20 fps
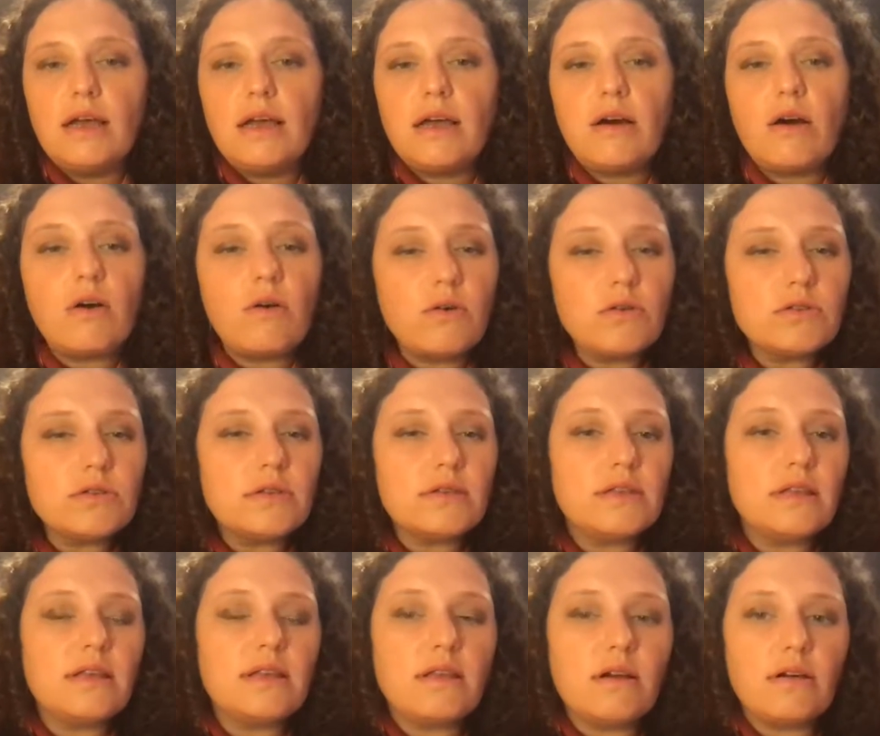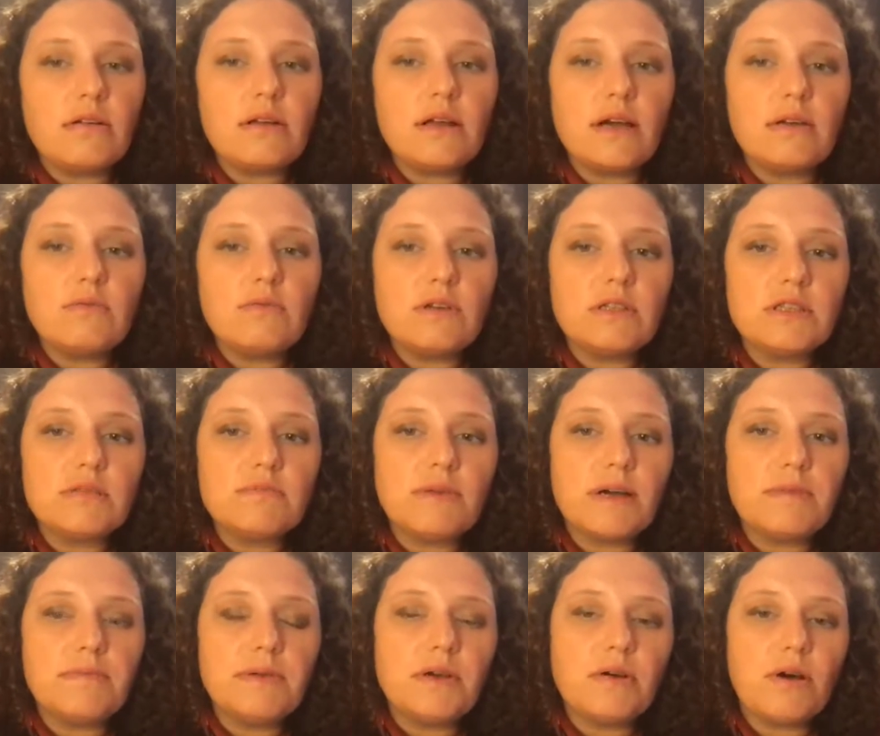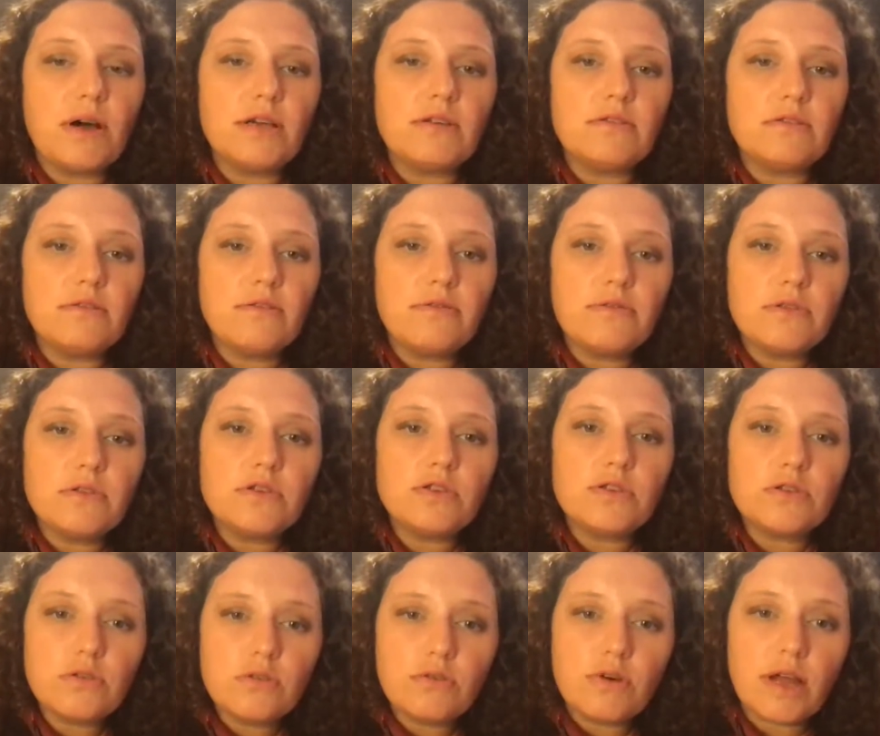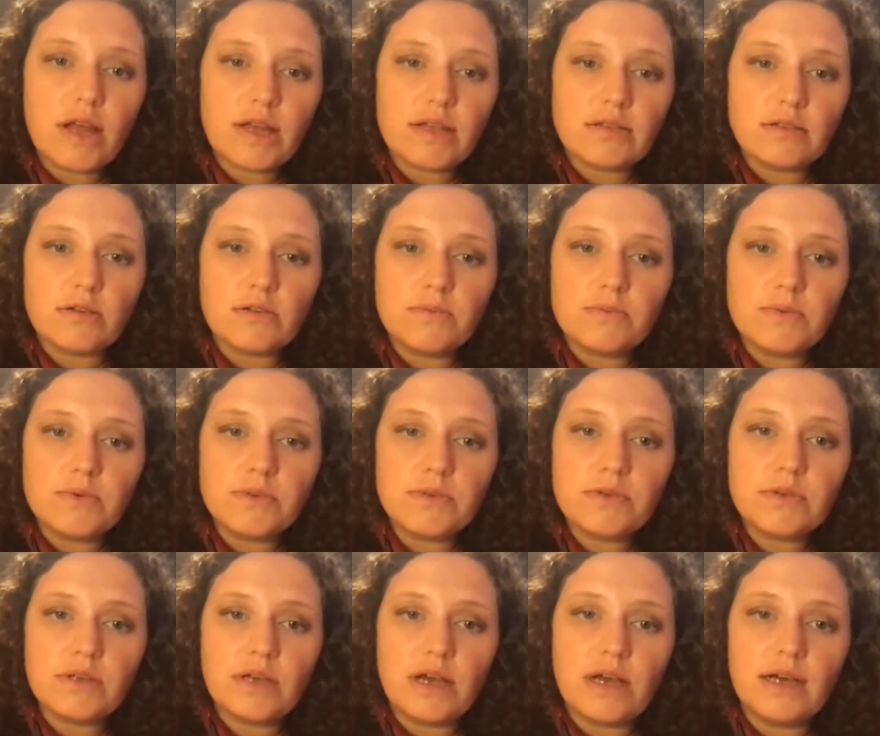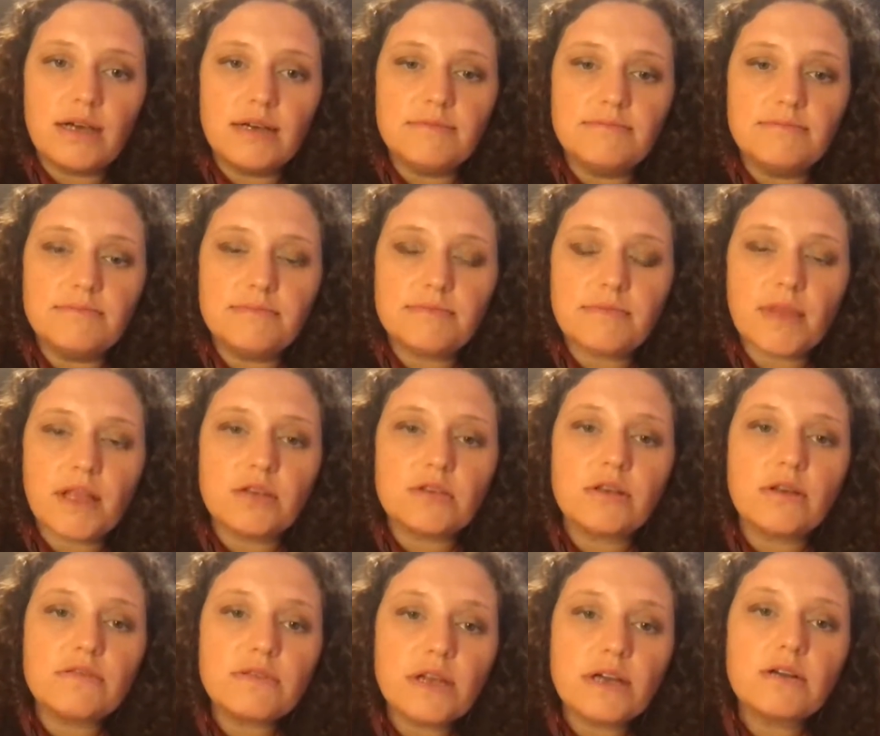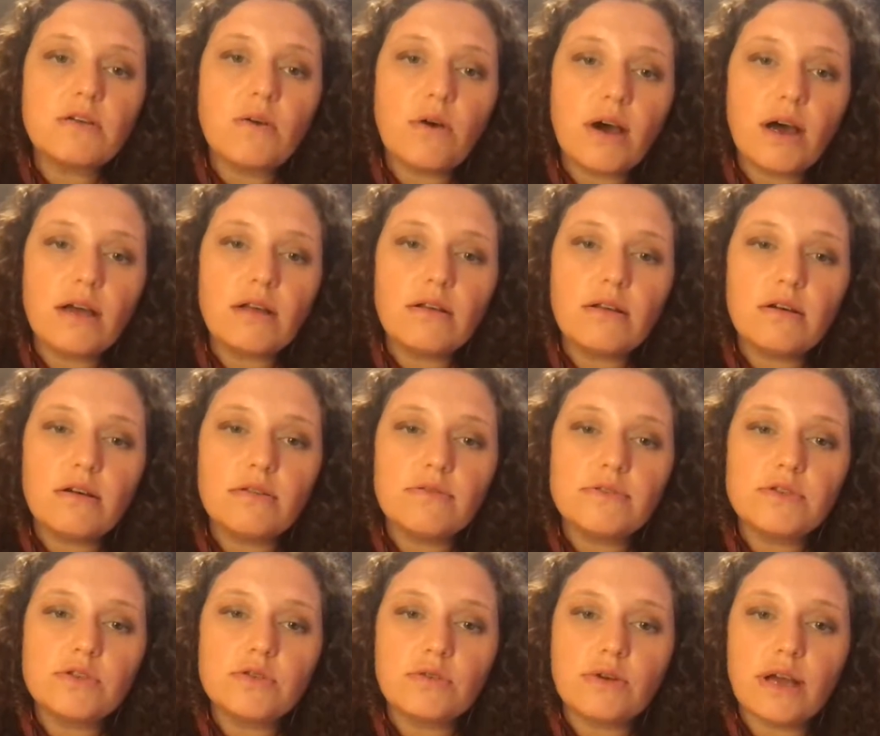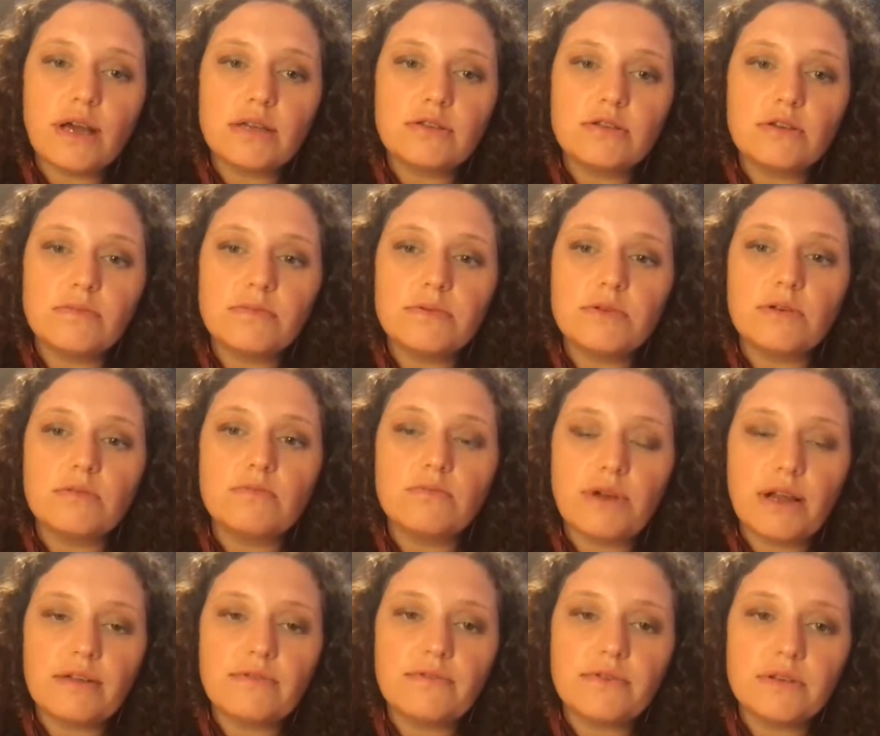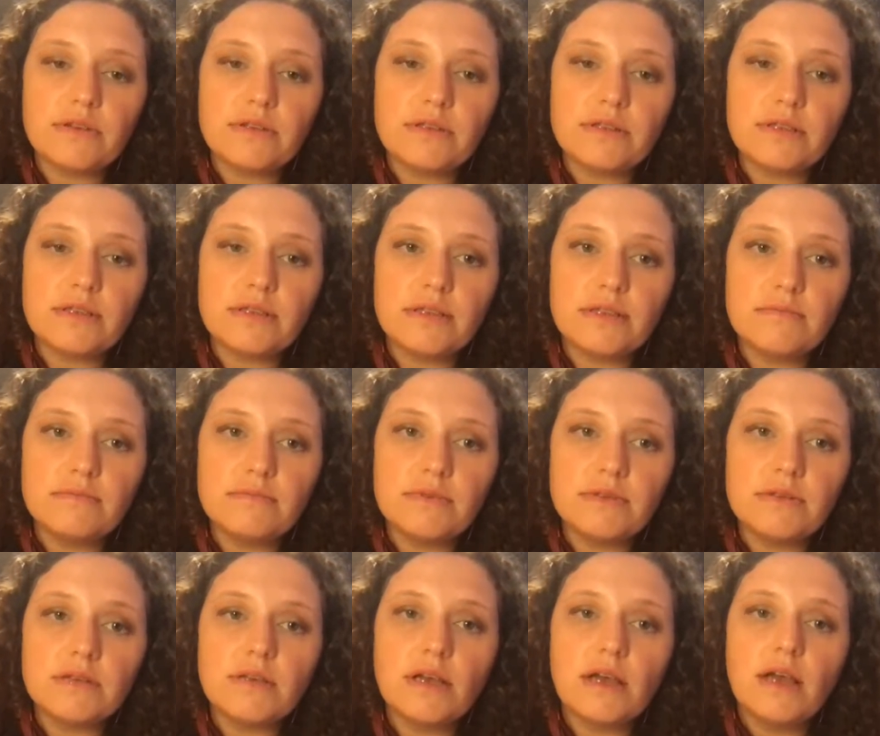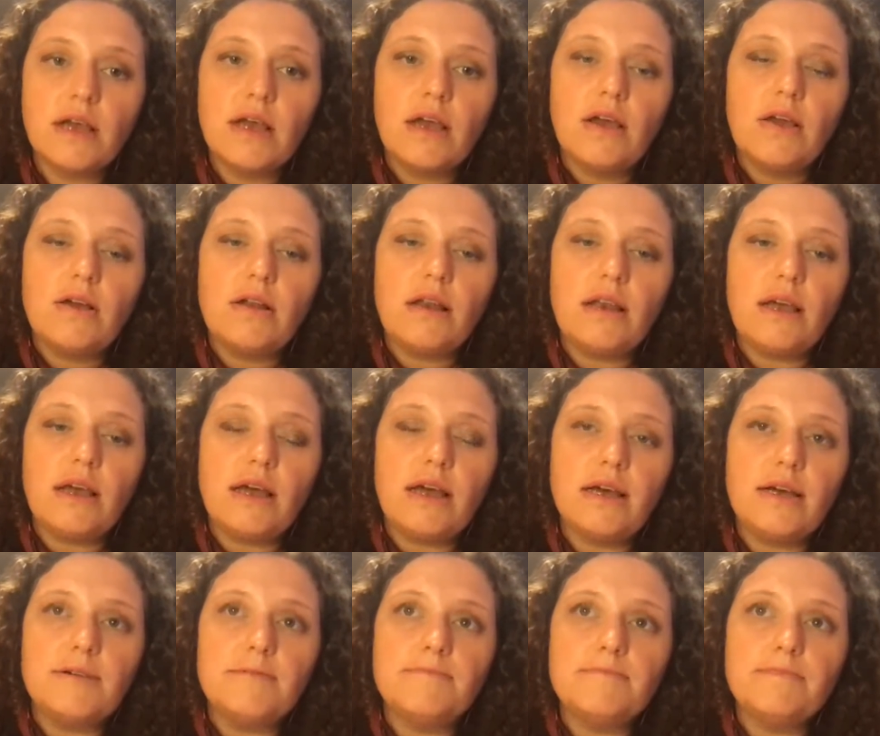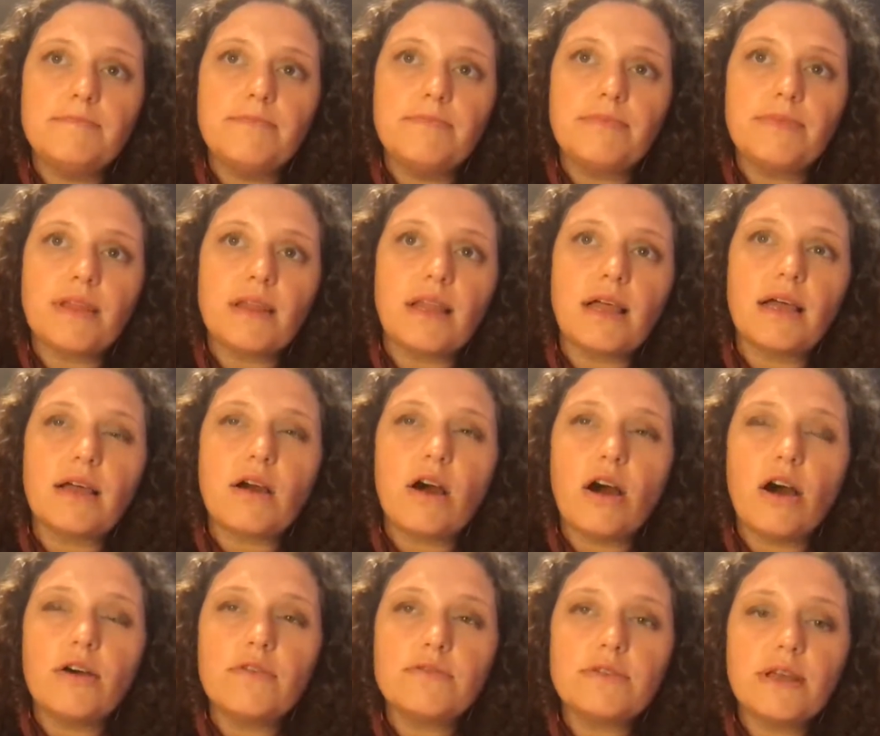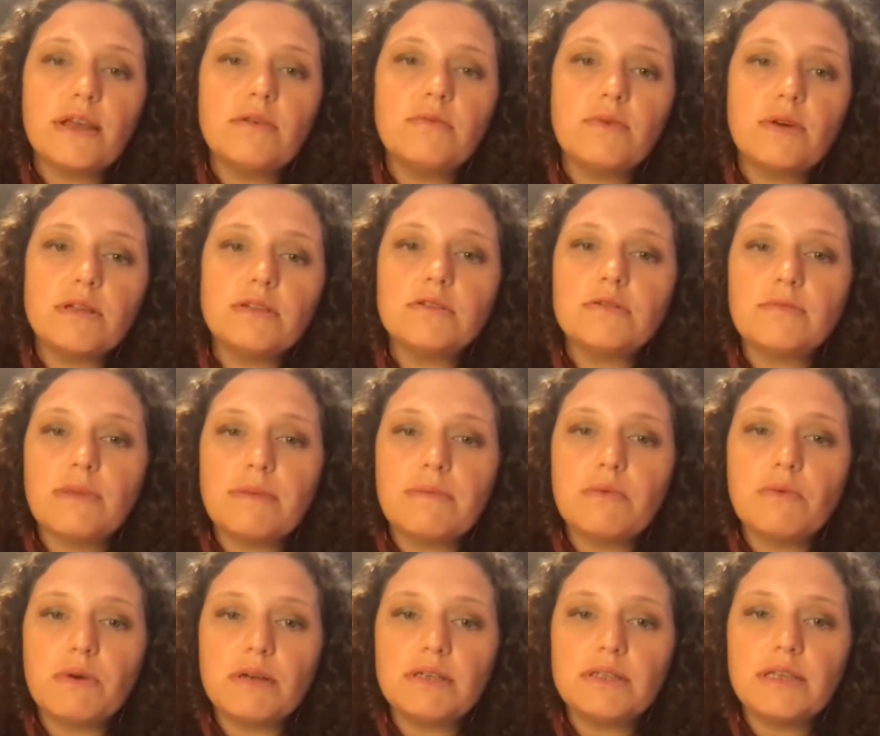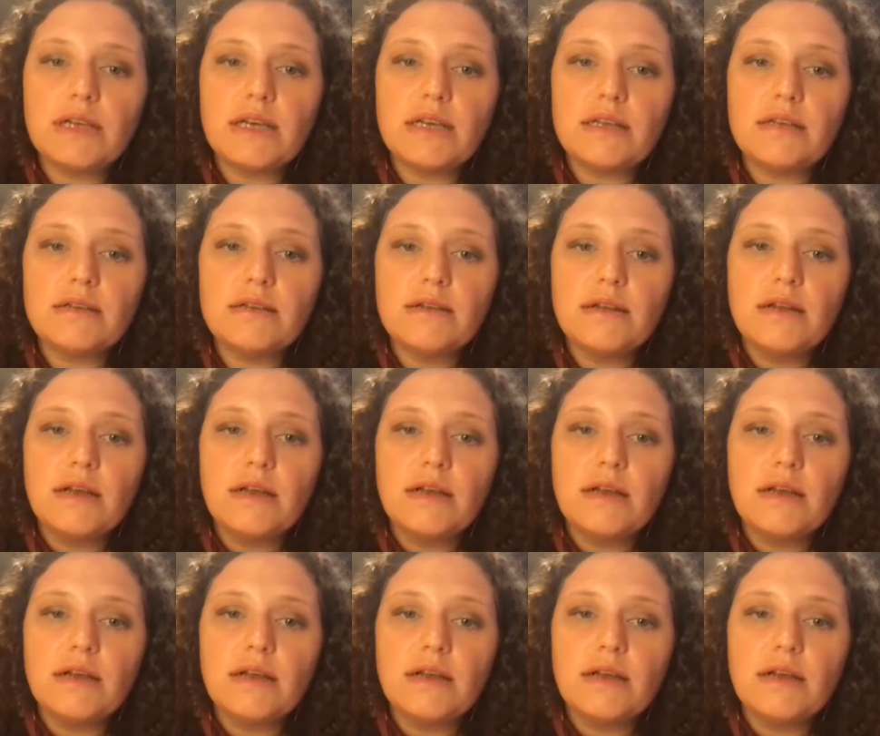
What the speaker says: I also think the online ones might be quite good for the short HAZOPs. So I've done quite a lot of short HAZOPs on brownfield systems, like half-day ones or maybe 1 day.